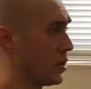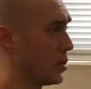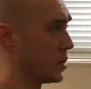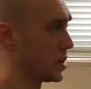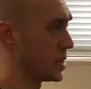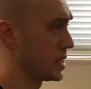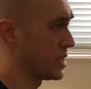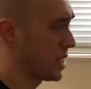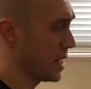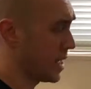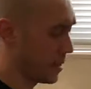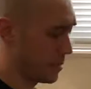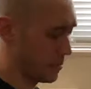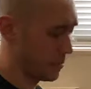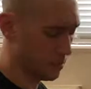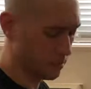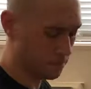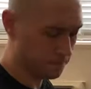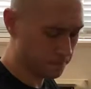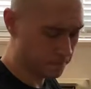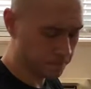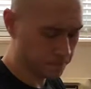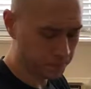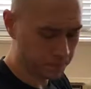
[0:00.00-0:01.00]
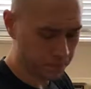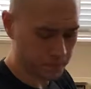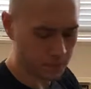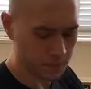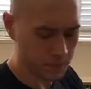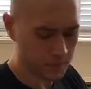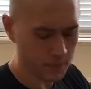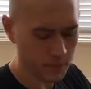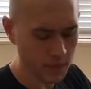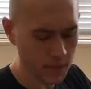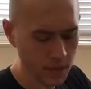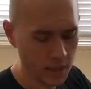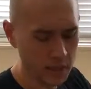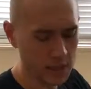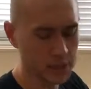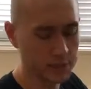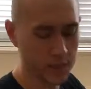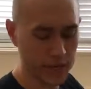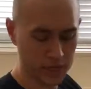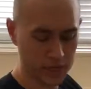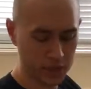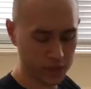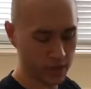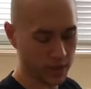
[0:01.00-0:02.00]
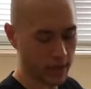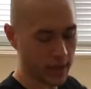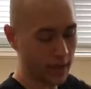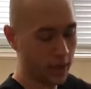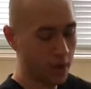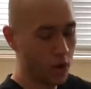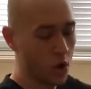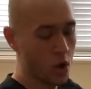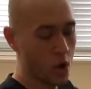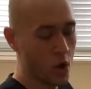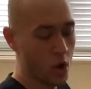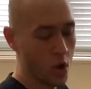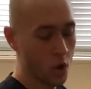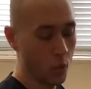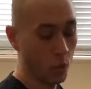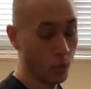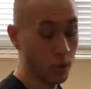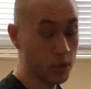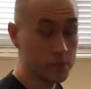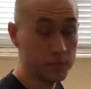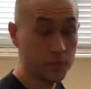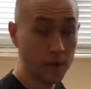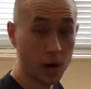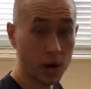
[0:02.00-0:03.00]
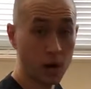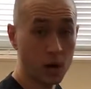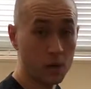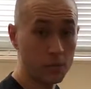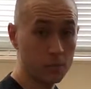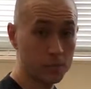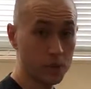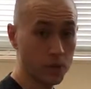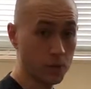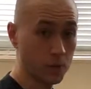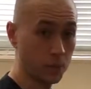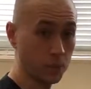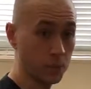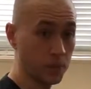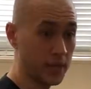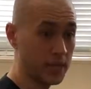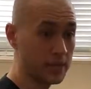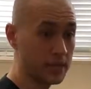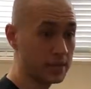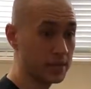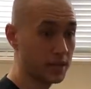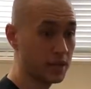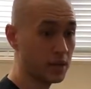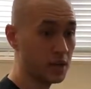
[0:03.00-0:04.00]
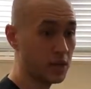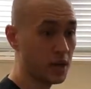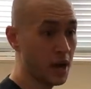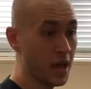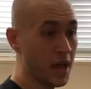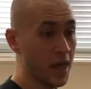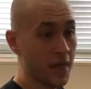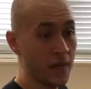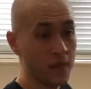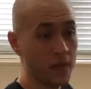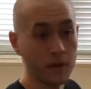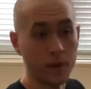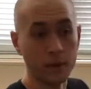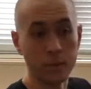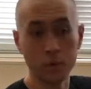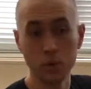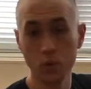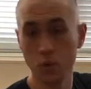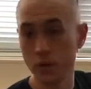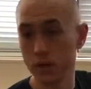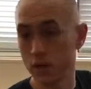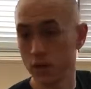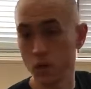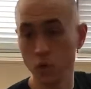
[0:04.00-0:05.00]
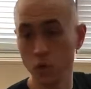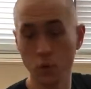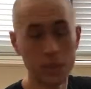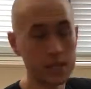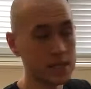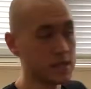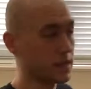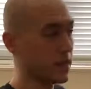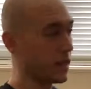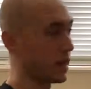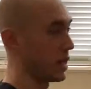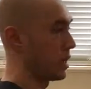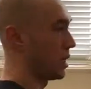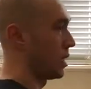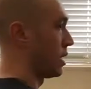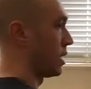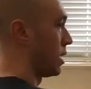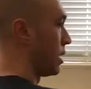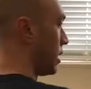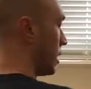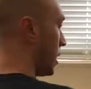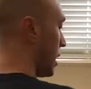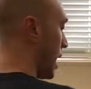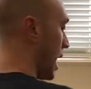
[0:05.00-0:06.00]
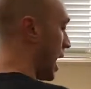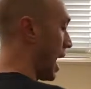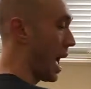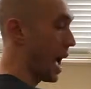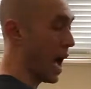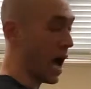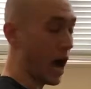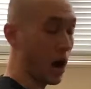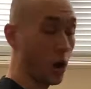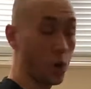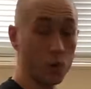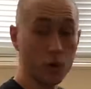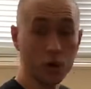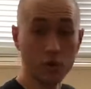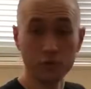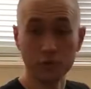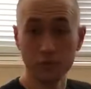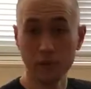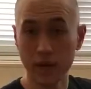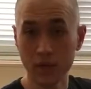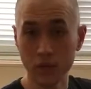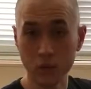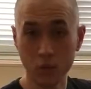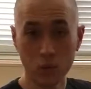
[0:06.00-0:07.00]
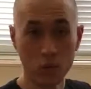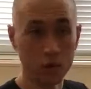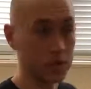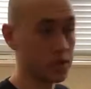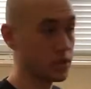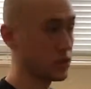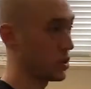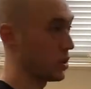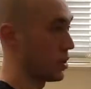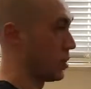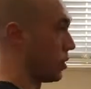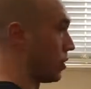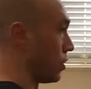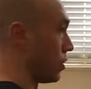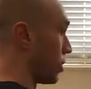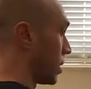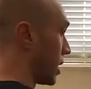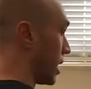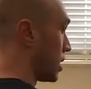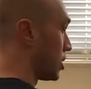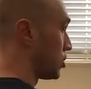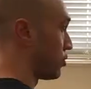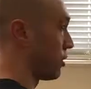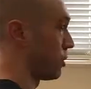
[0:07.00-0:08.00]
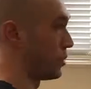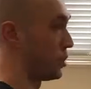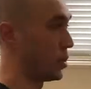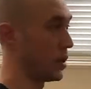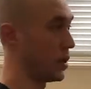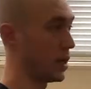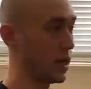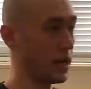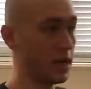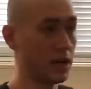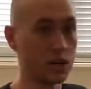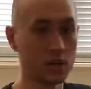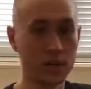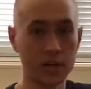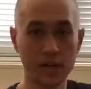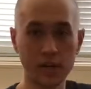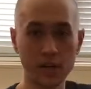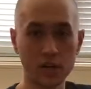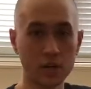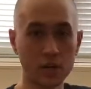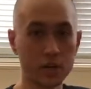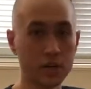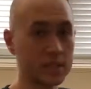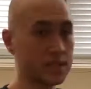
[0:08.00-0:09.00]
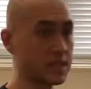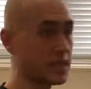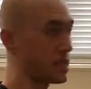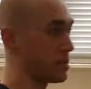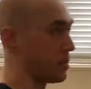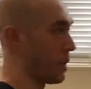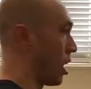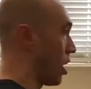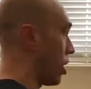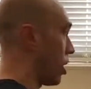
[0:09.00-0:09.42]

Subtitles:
to do instead is make sure that once my arms are in place here, that I'm doing the twisting out of my torso. Okay, so I'm doing here to here, you can see that my